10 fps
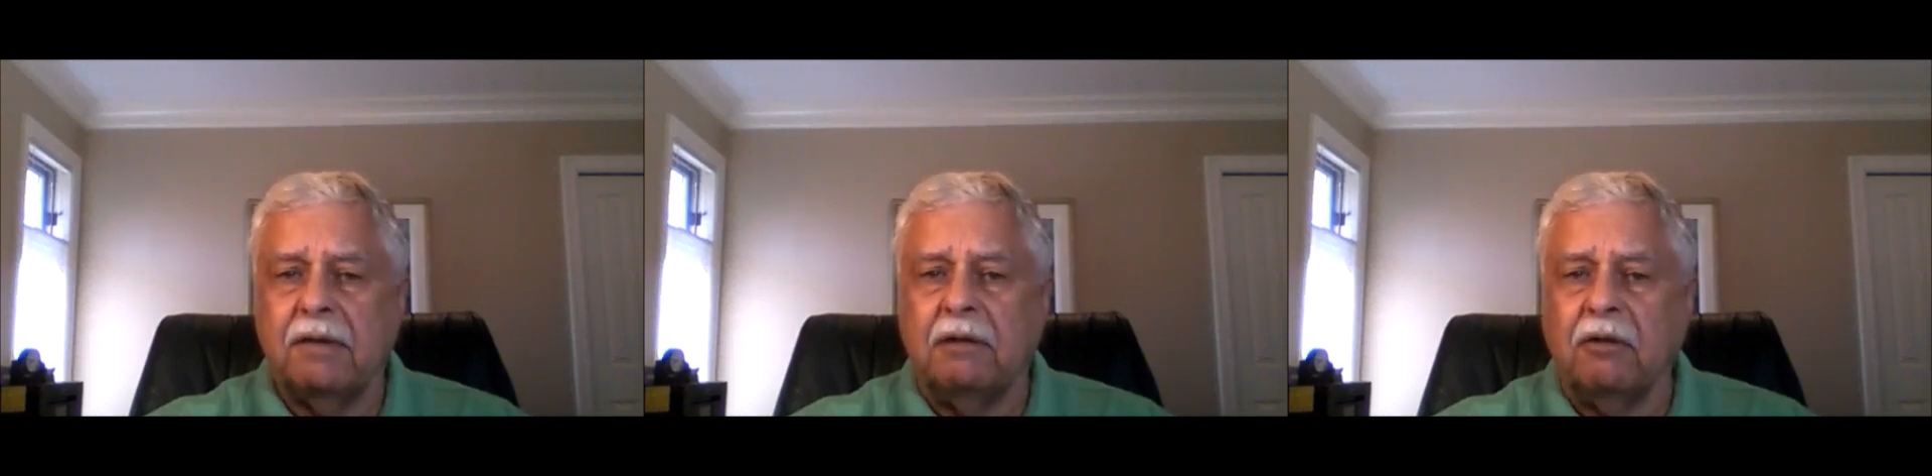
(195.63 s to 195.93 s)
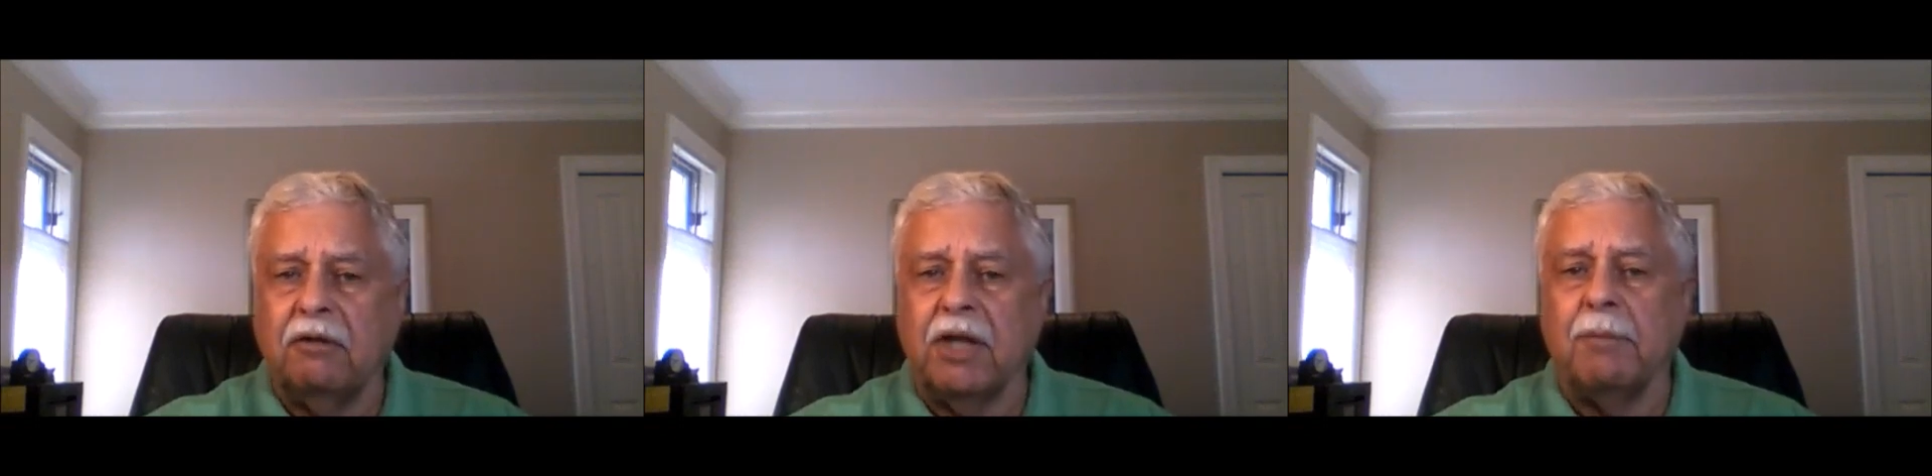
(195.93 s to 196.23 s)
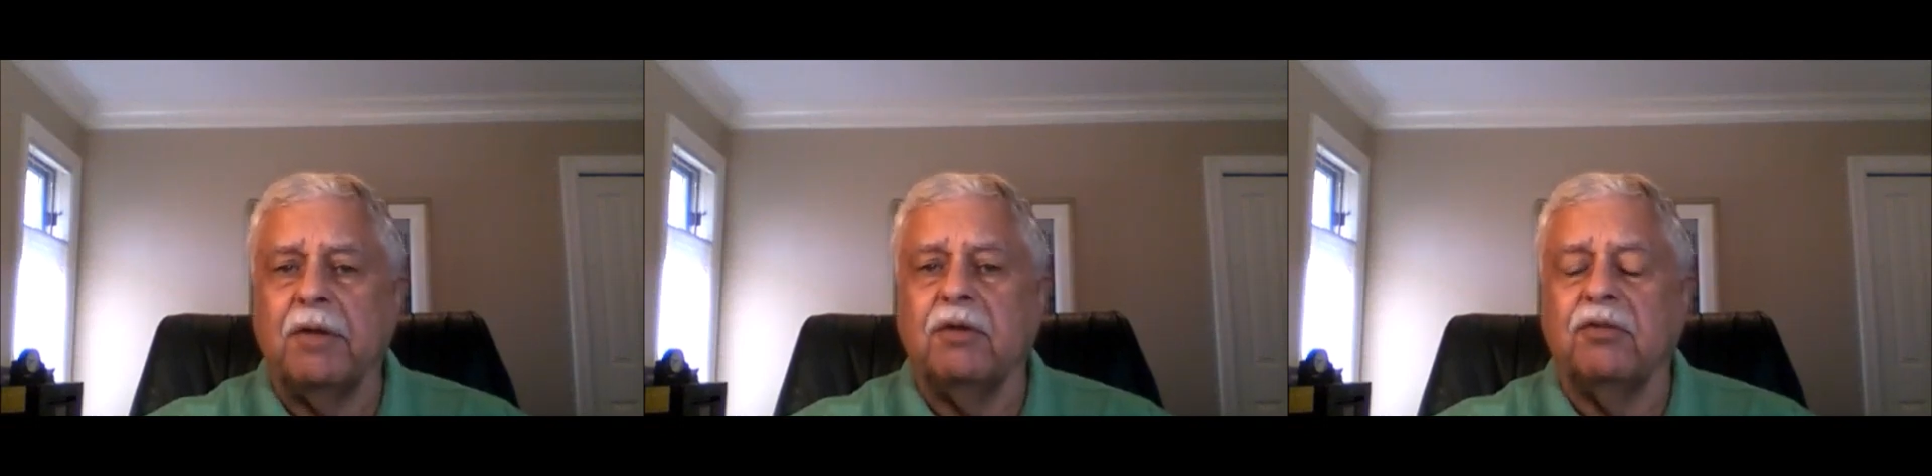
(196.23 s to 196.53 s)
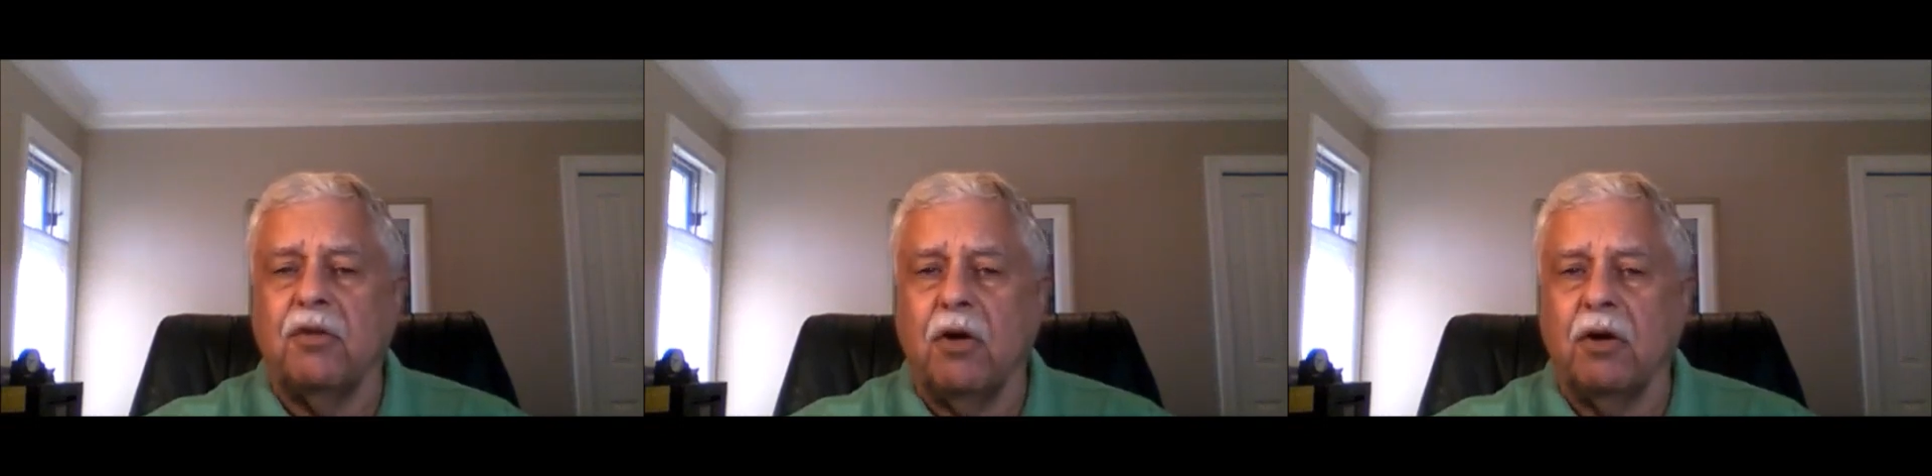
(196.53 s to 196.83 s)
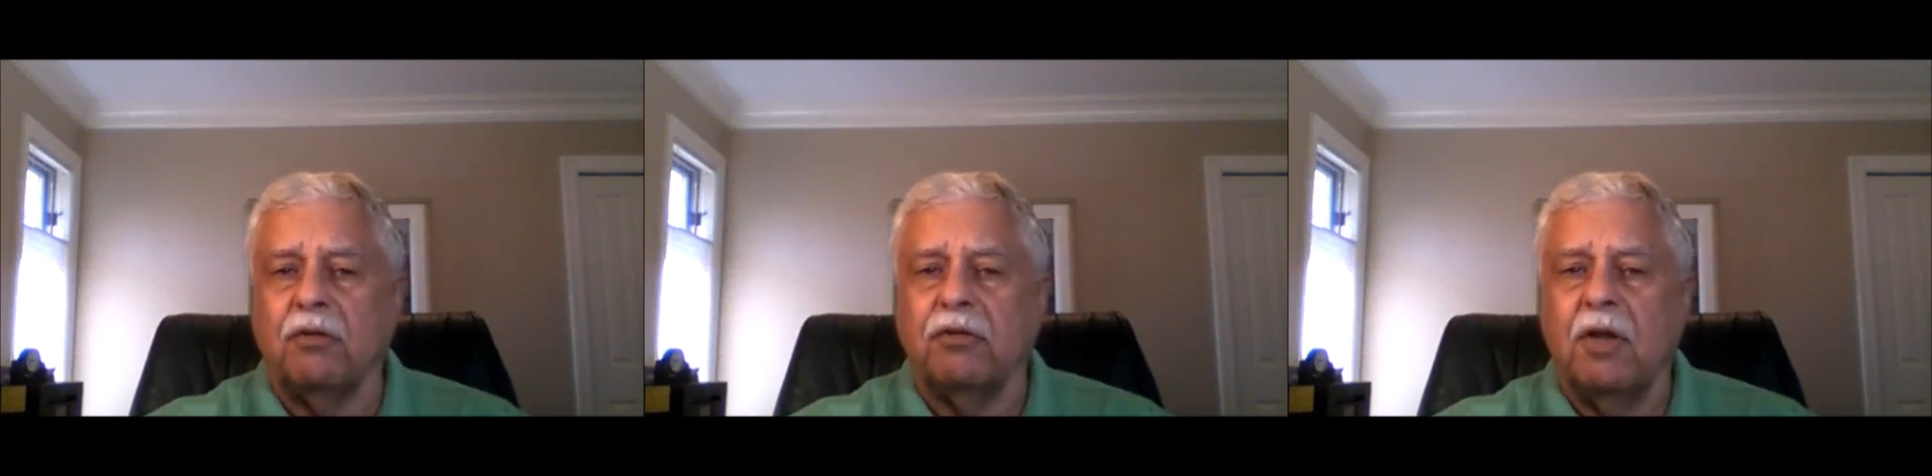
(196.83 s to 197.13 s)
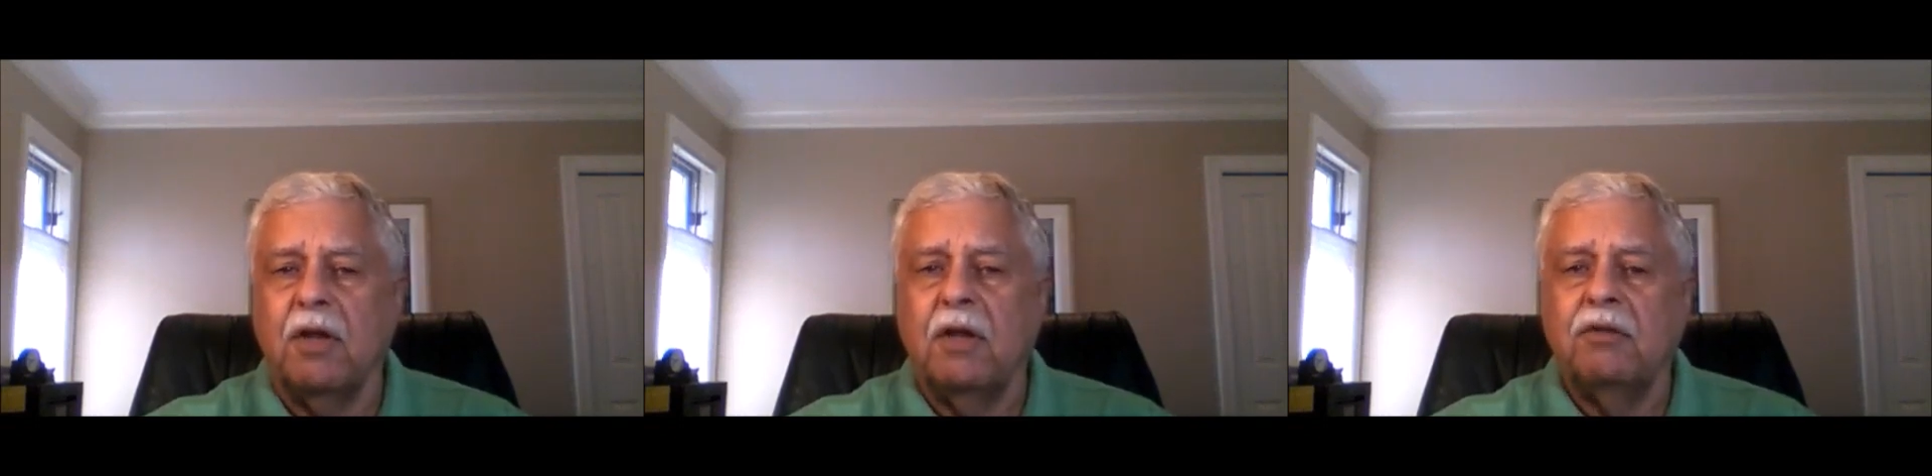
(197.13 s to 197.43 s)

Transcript: and looked up at the stars,